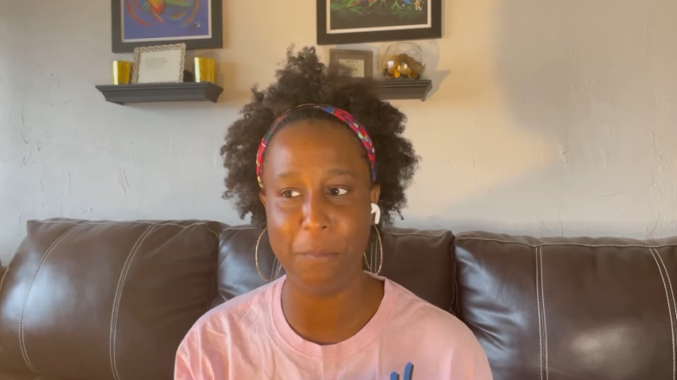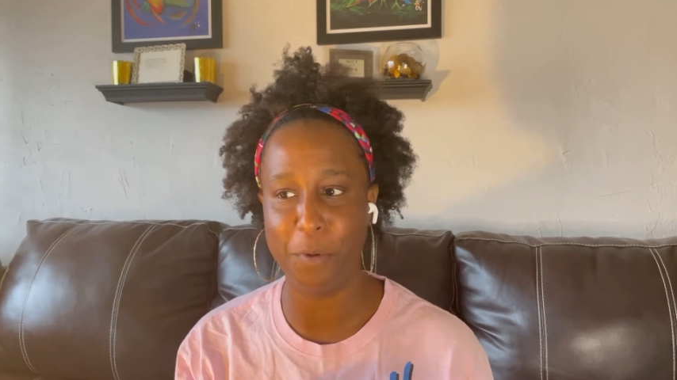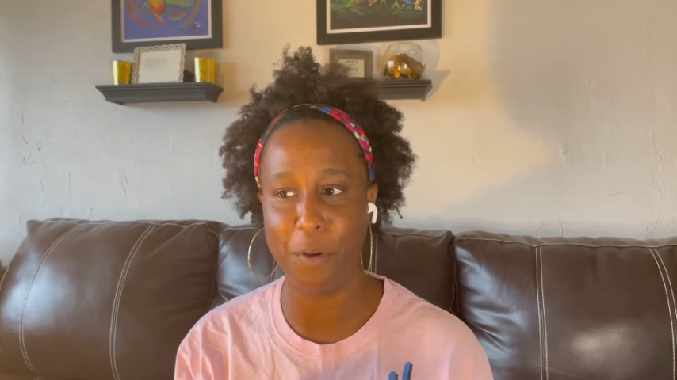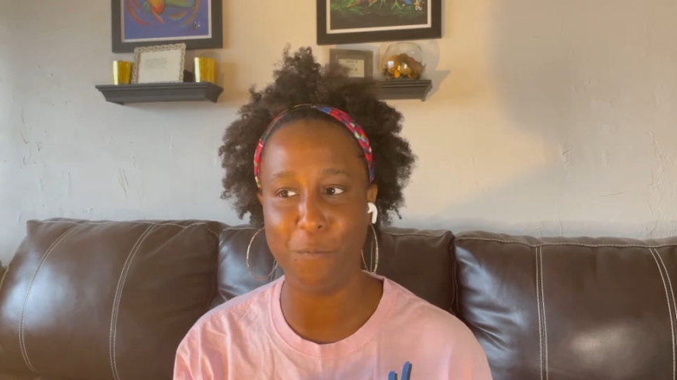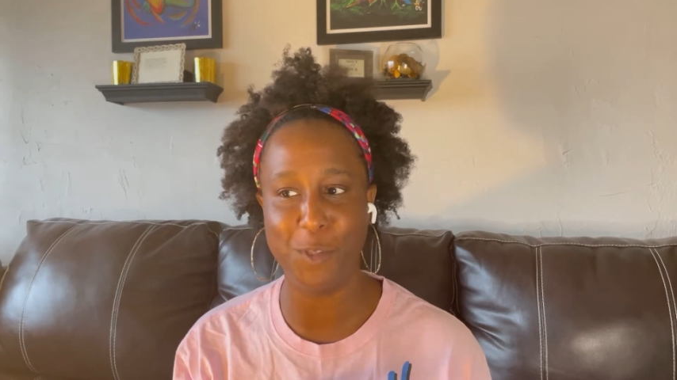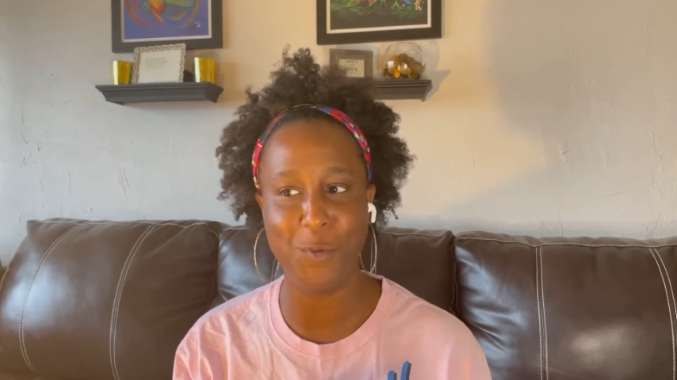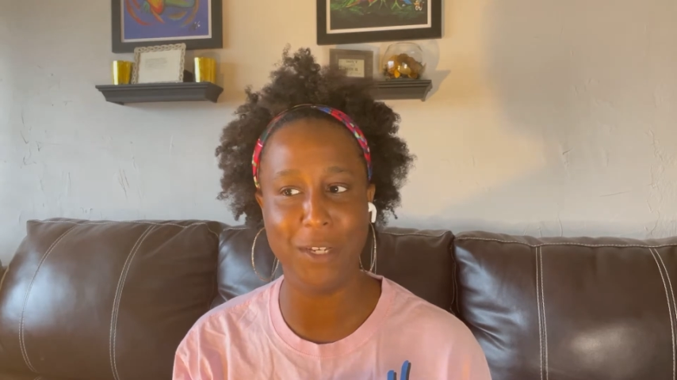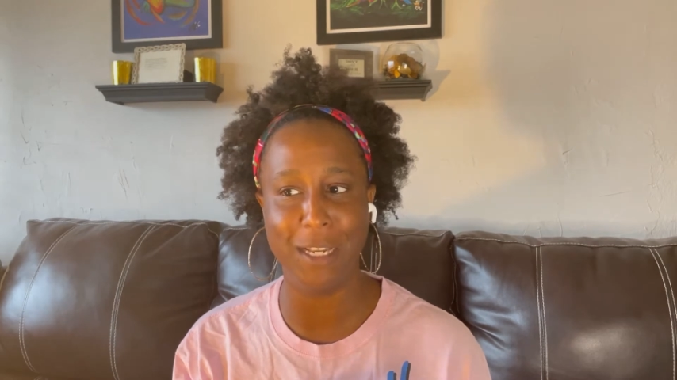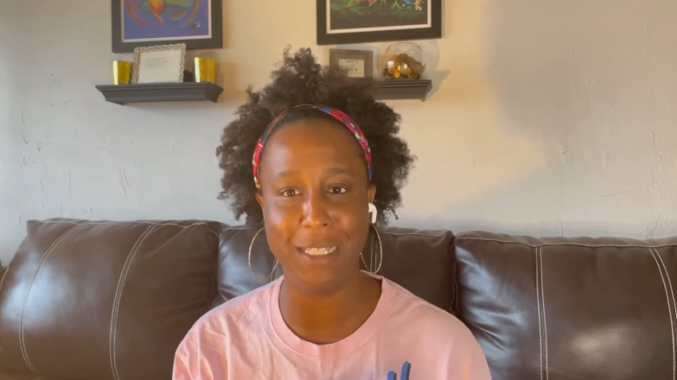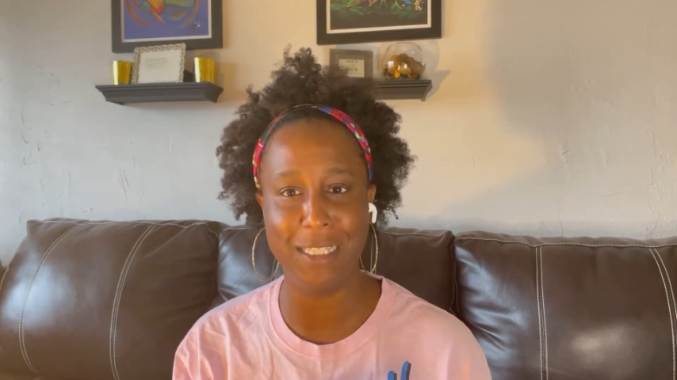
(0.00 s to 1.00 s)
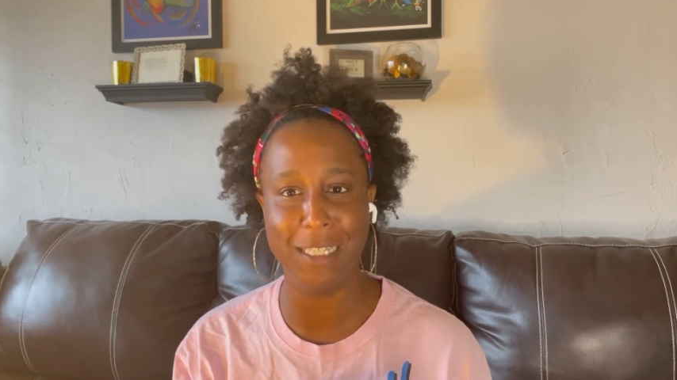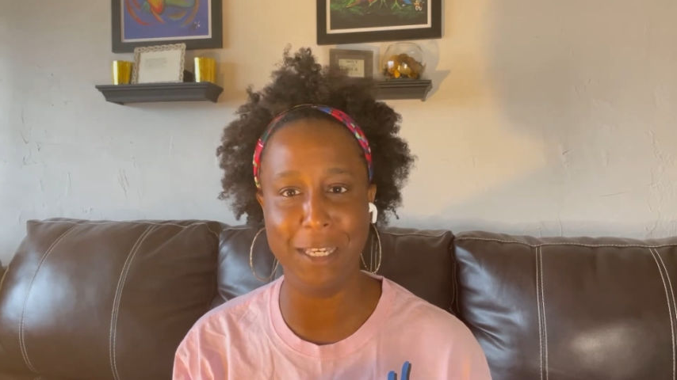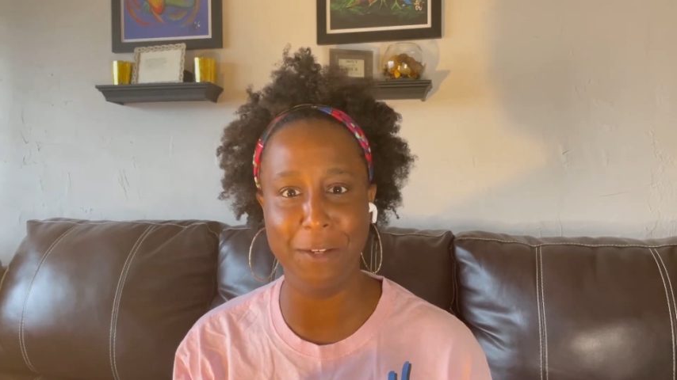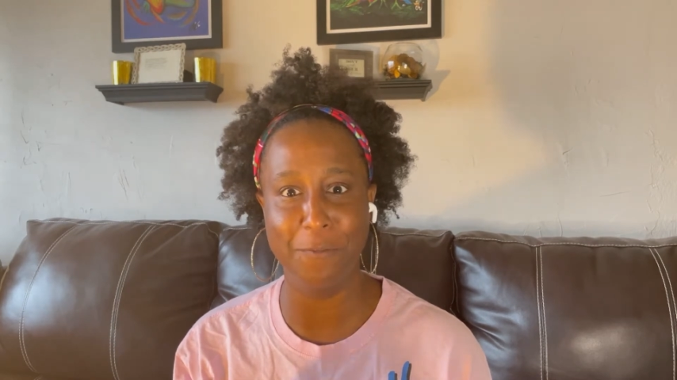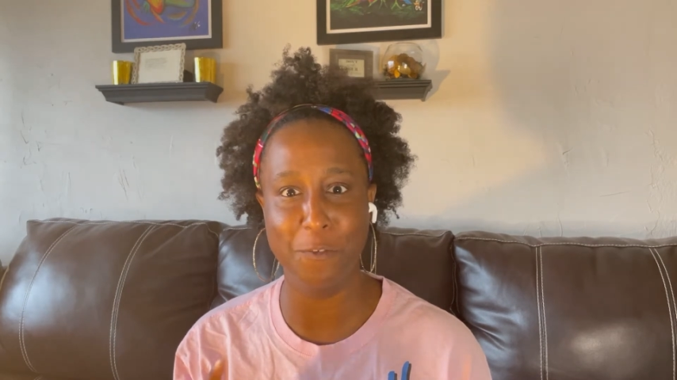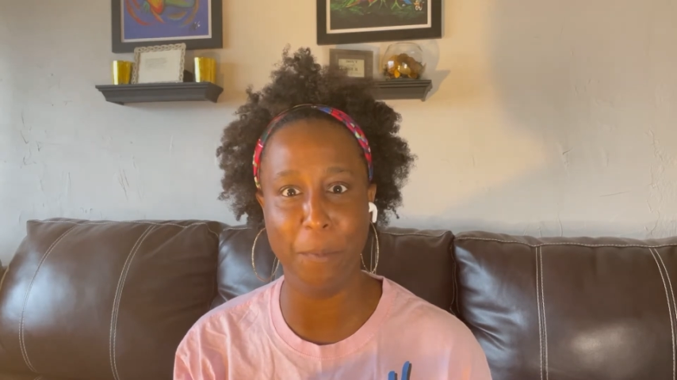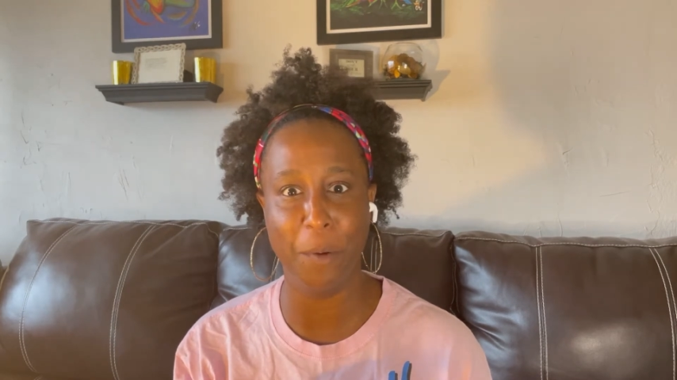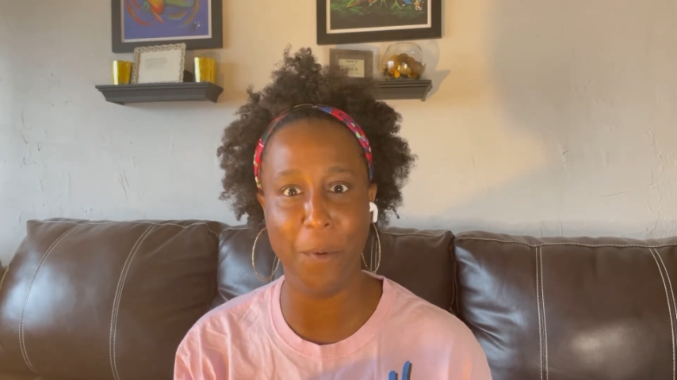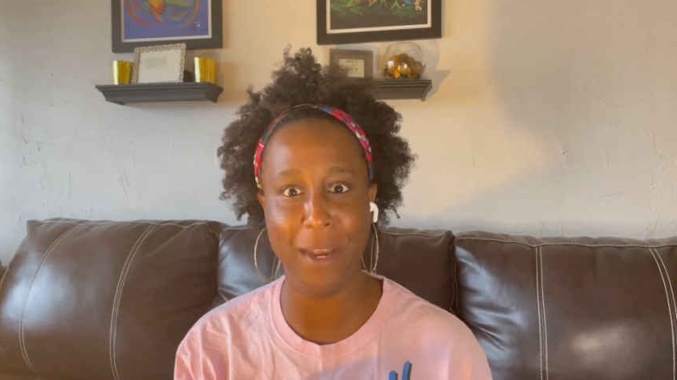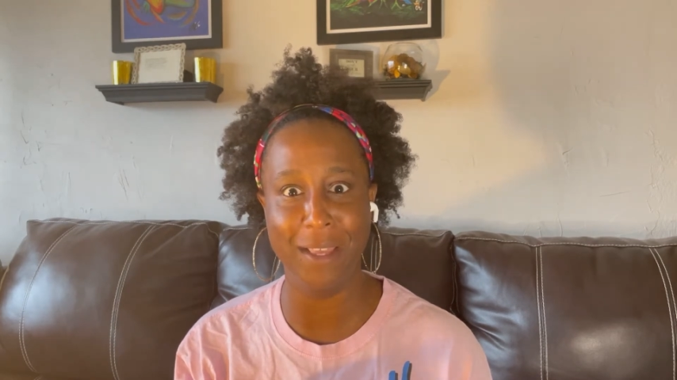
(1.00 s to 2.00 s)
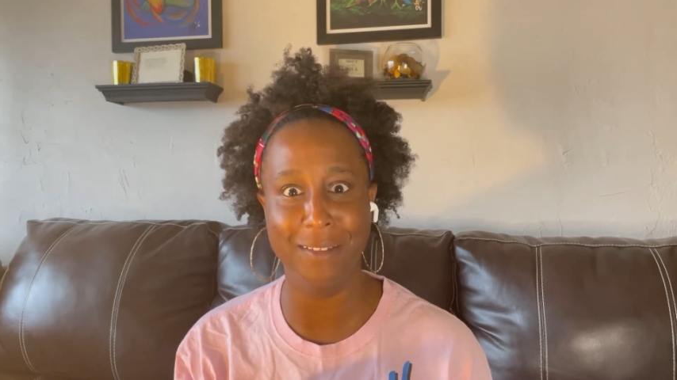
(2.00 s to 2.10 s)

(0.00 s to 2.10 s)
of 2019 for my wedding.